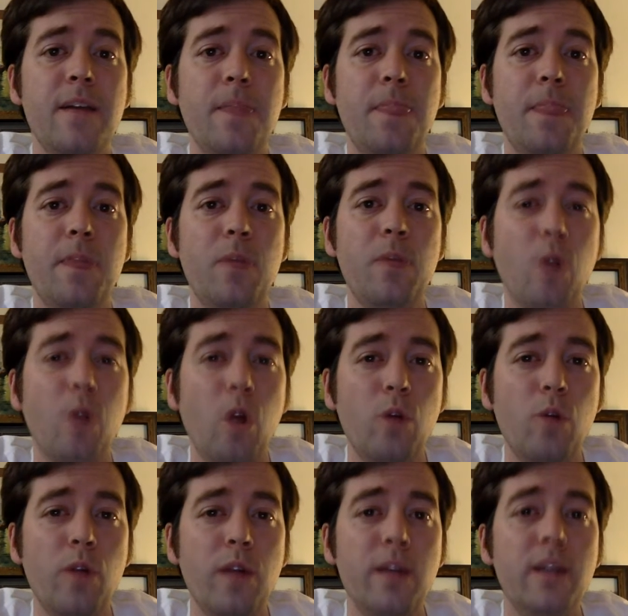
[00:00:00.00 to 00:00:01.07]
They were
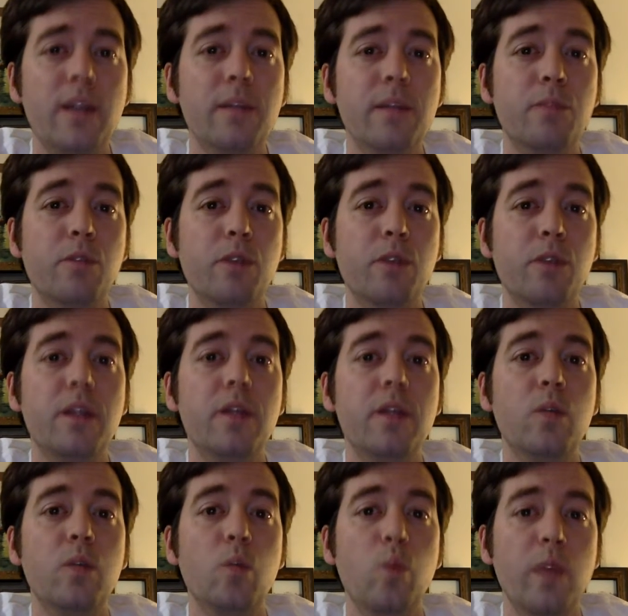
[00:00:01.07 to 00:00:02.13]
already a
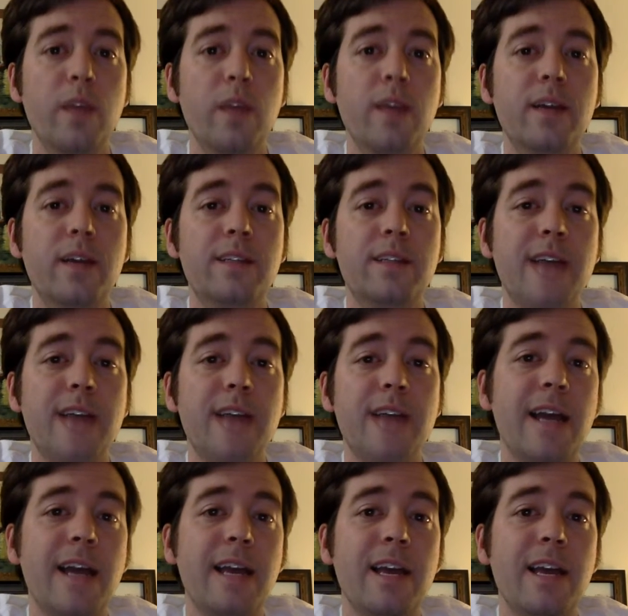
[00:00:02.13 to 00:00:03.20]
pretty weak
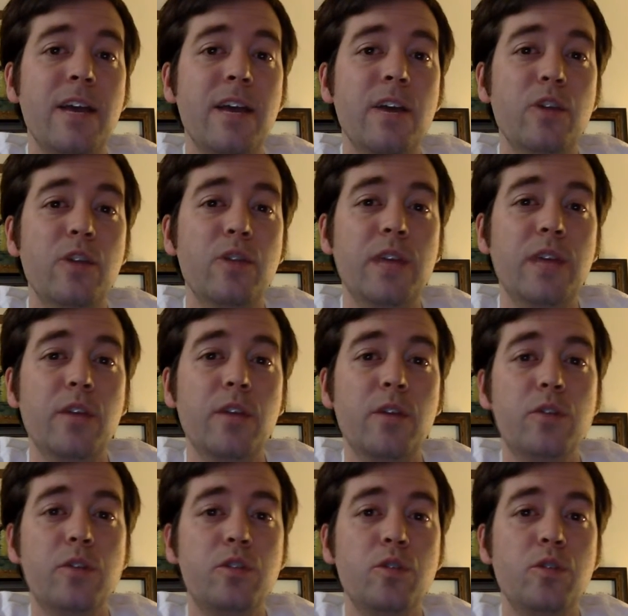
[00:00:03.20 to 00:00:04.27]
attack. You take
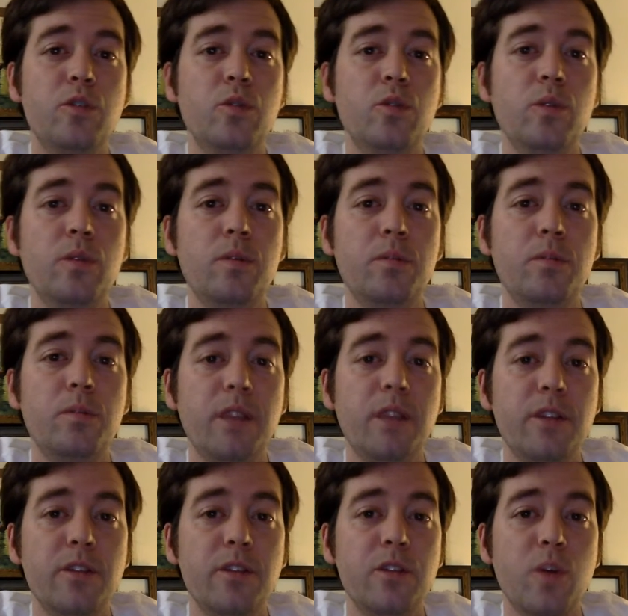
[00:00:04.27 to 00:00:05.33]
those two
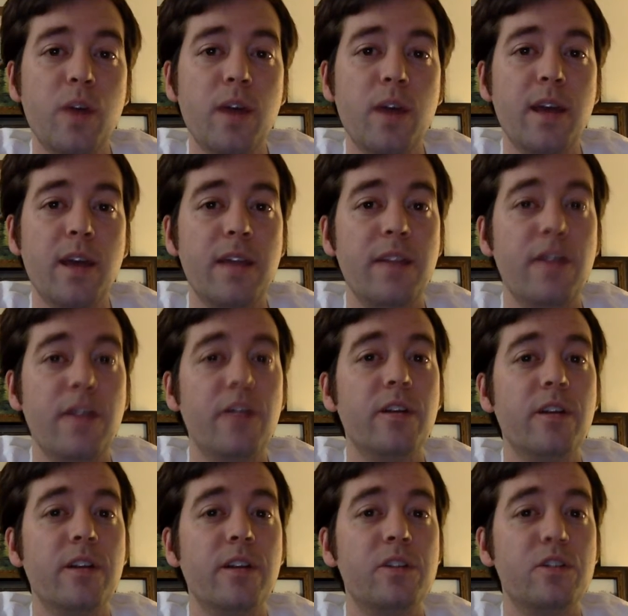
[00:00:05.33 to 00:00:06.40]
players away, and they're
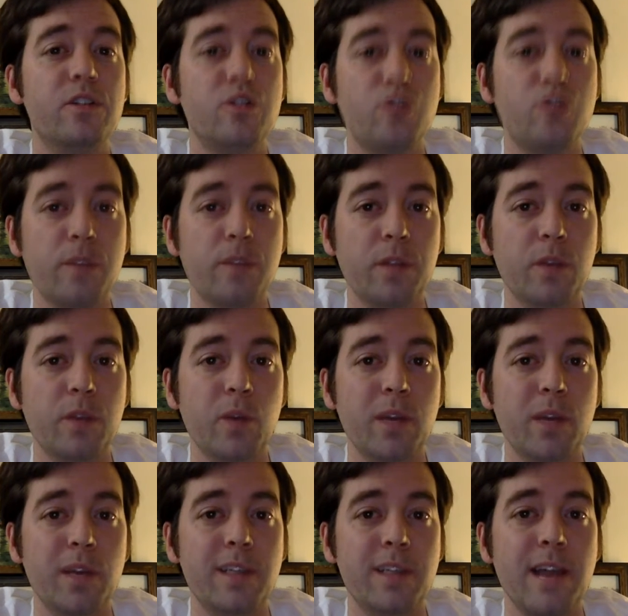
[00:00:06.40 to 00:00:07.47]
an extremely
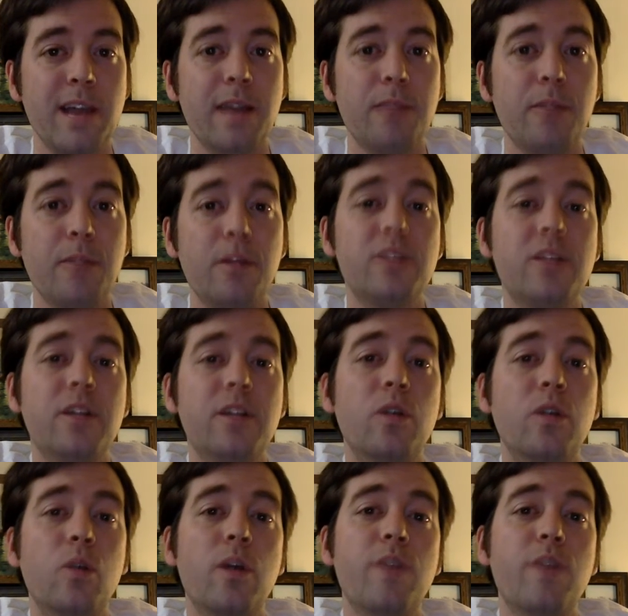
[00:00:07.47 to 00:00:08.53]
weak attack. Plus, they are
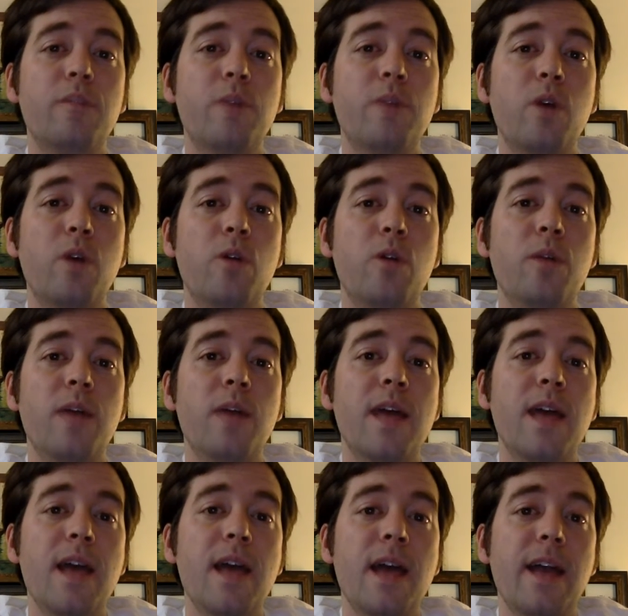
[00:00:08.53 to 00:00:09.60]
away from home,
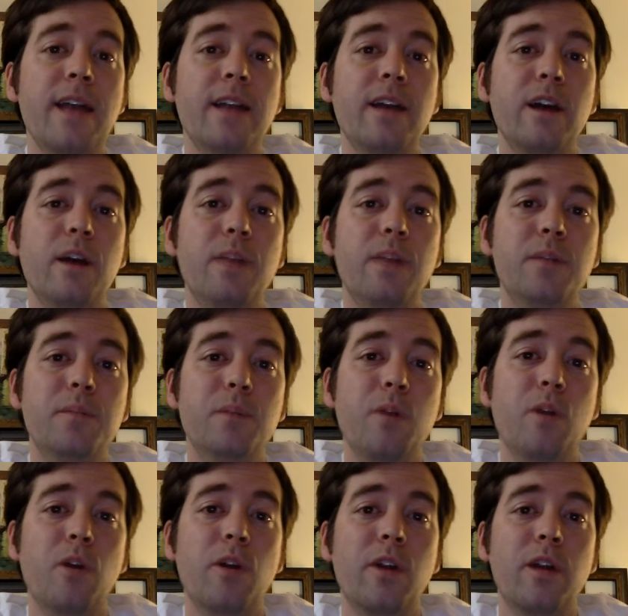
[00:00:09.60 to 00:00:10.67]
heading to Upton
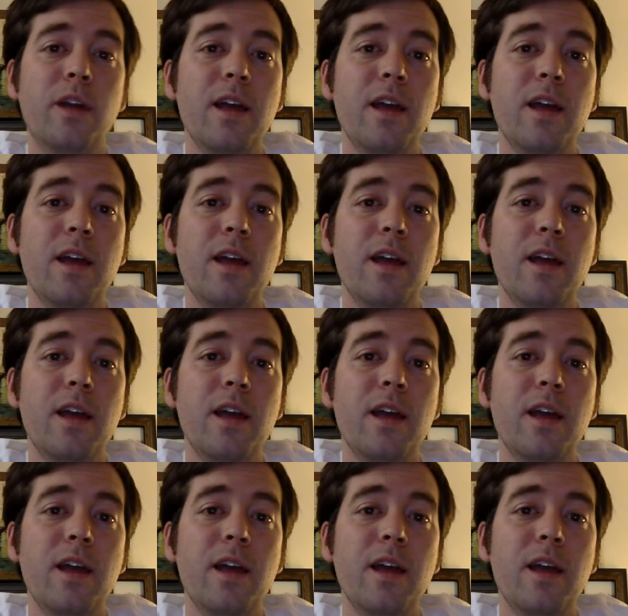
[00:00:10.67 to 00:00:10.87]
Park.